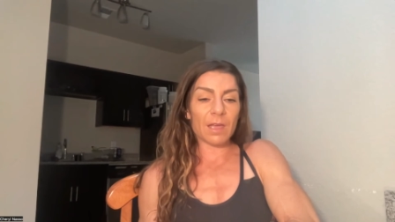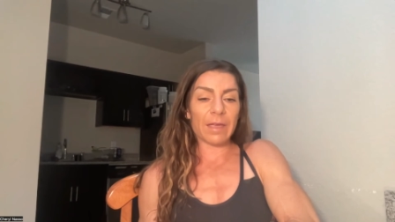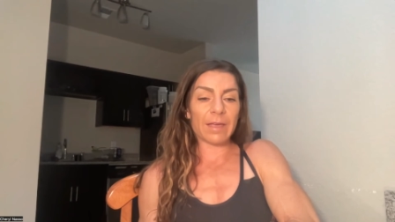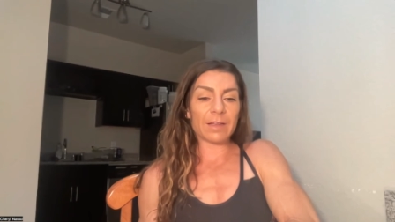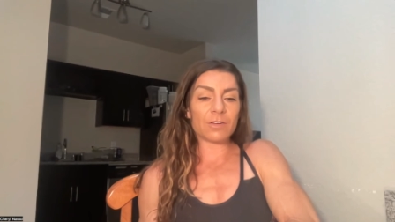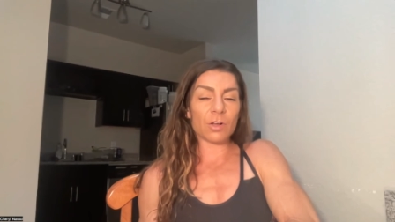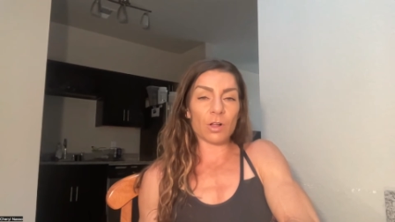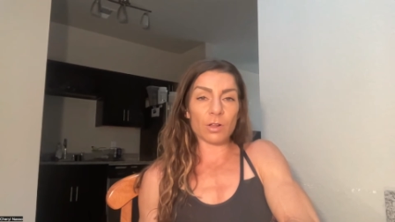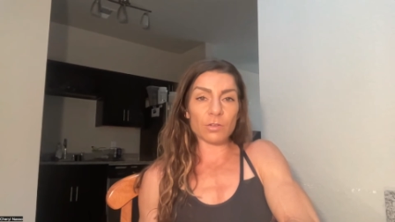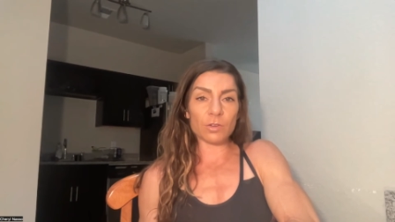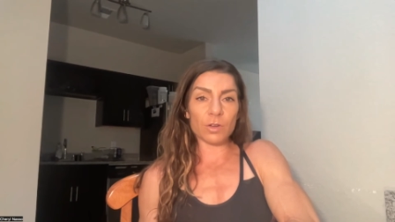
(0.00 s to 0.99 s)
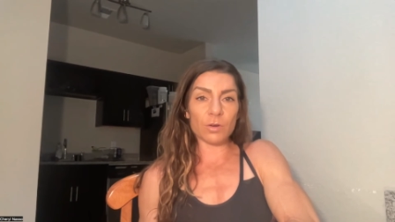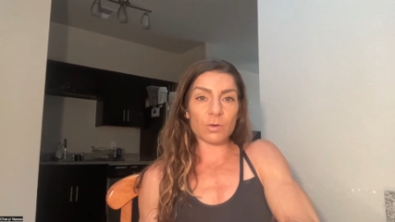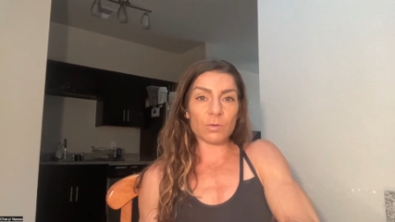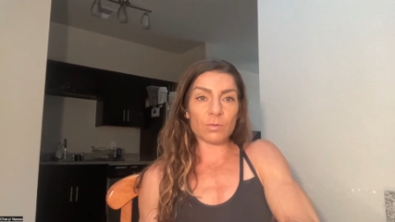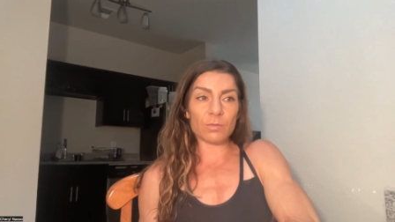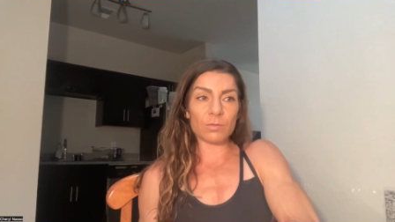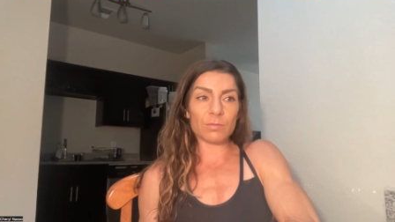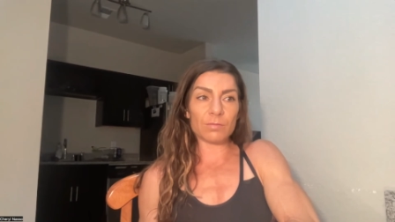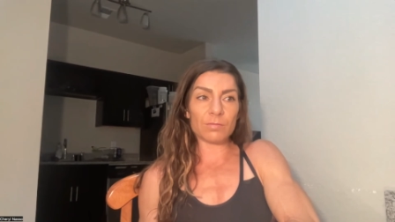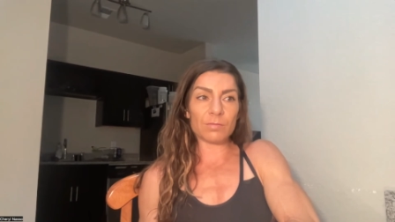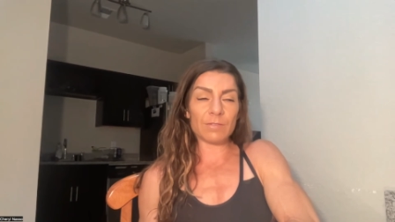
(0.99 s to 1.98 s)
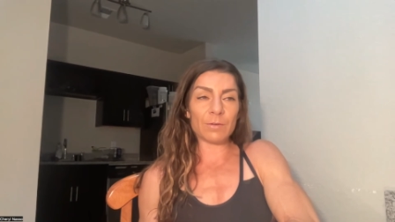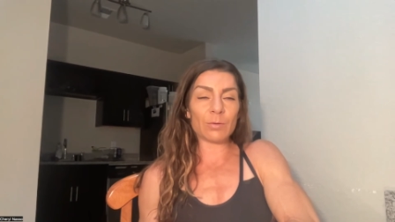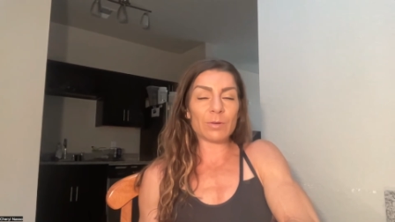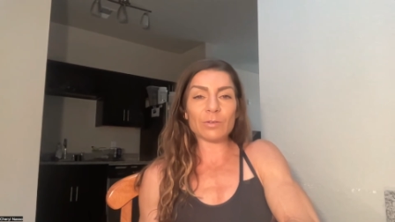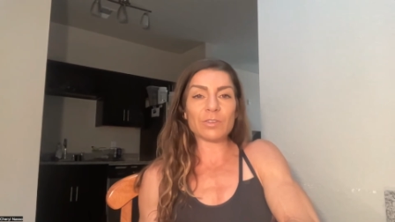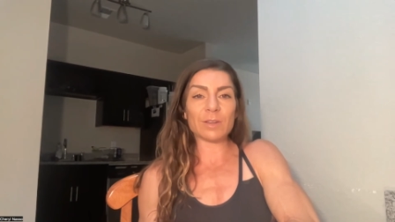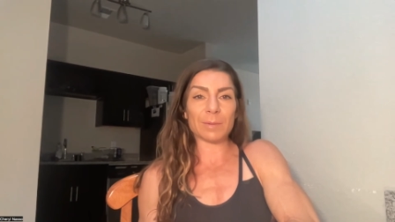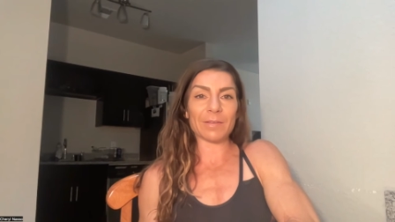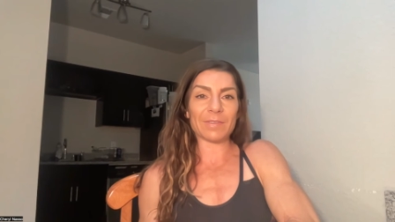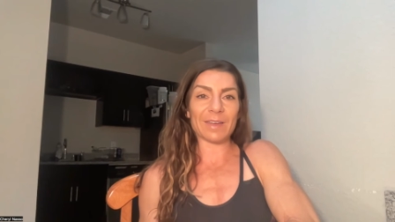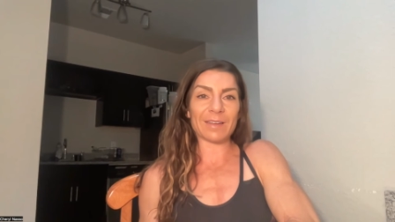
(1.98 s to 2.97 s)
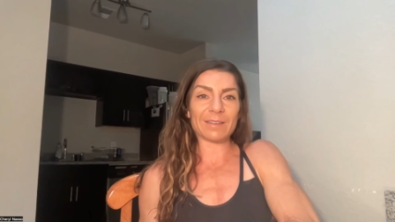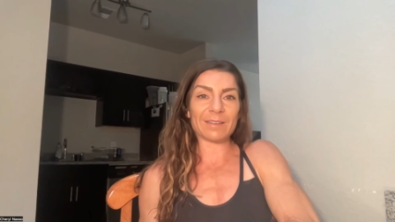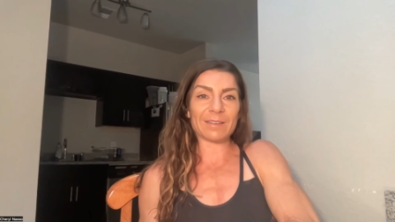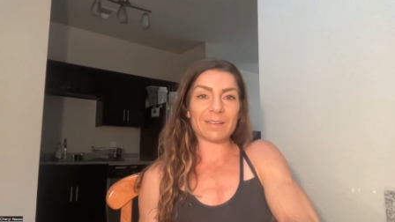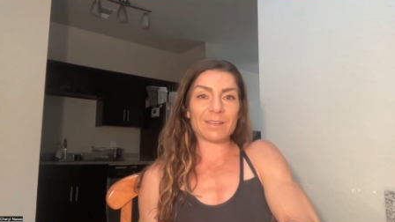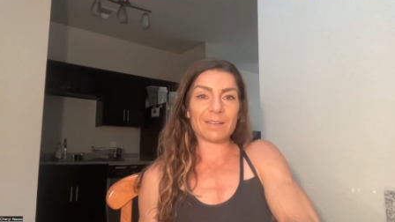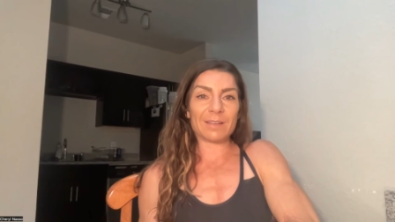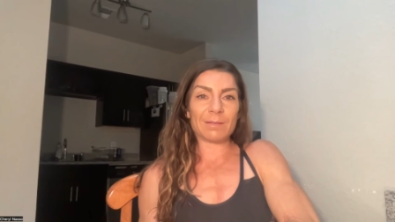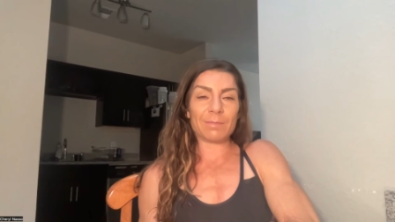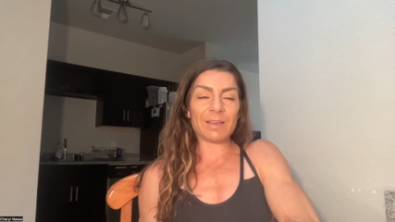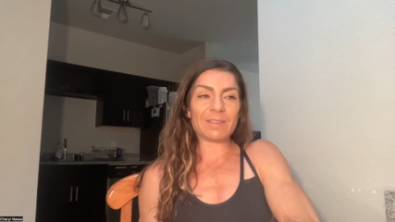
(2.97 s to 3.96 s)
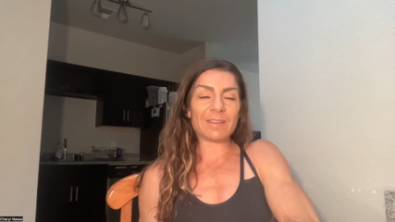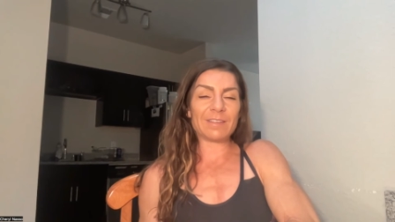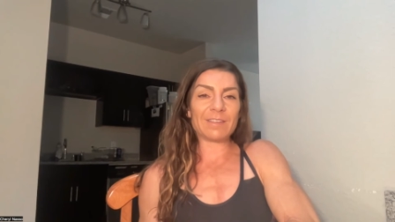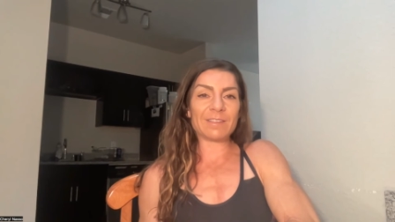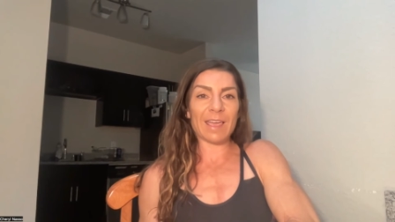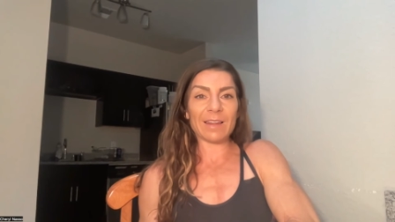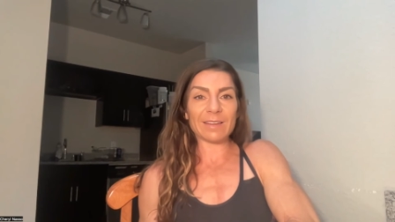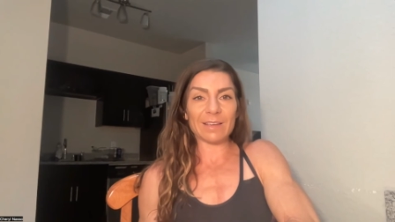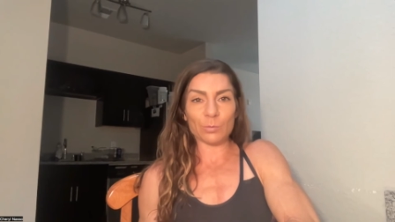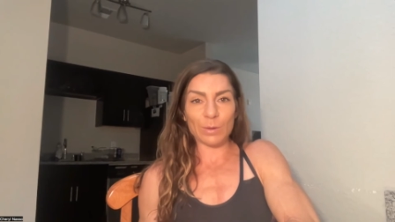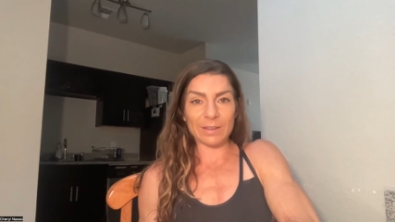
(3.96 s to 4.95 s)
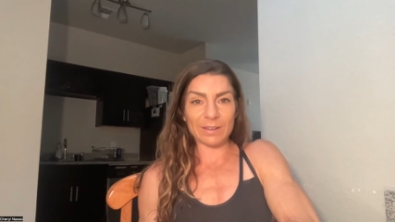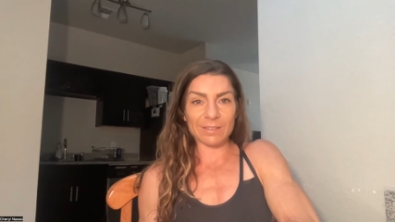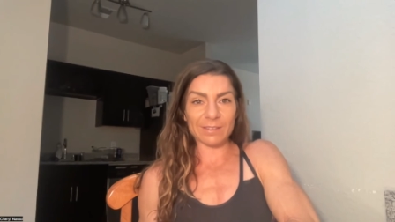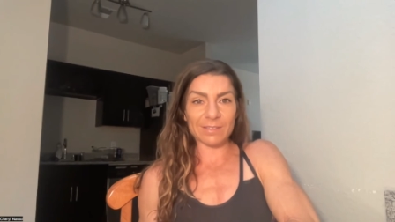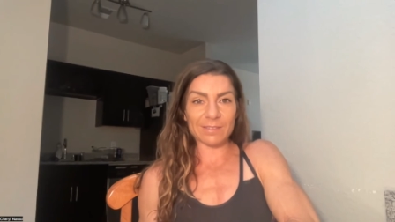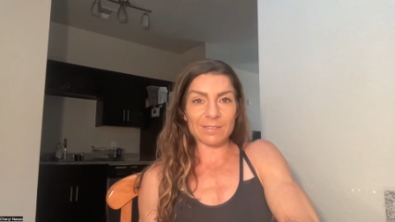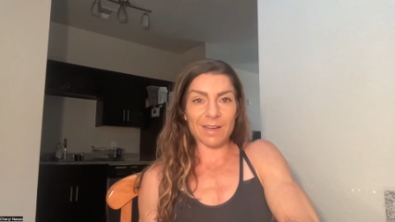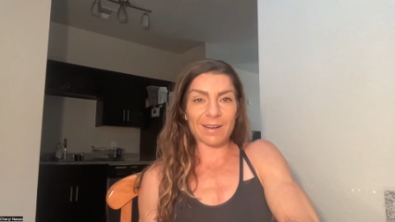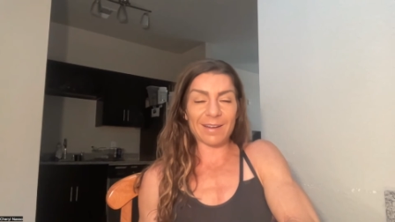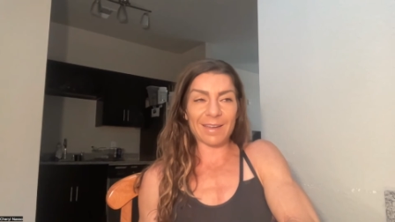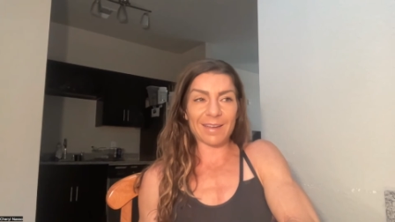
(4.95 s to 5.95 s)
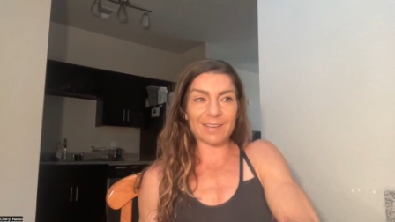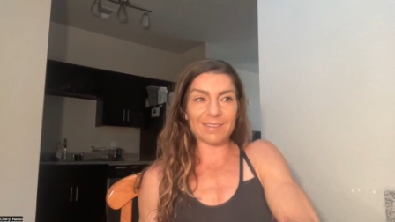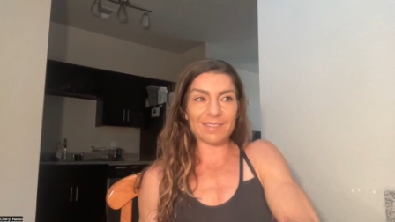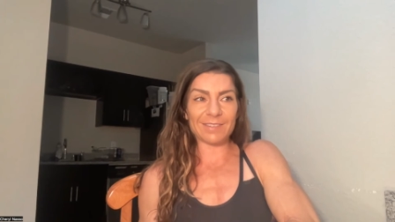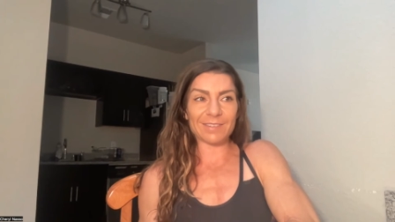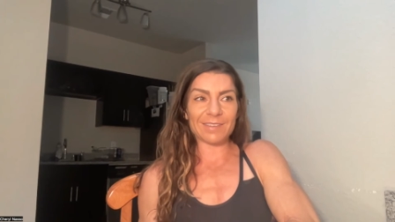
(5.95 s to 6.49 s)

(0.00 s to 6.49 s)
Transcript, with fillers: And also they feel guilty about that because they see scaling as weakness, not as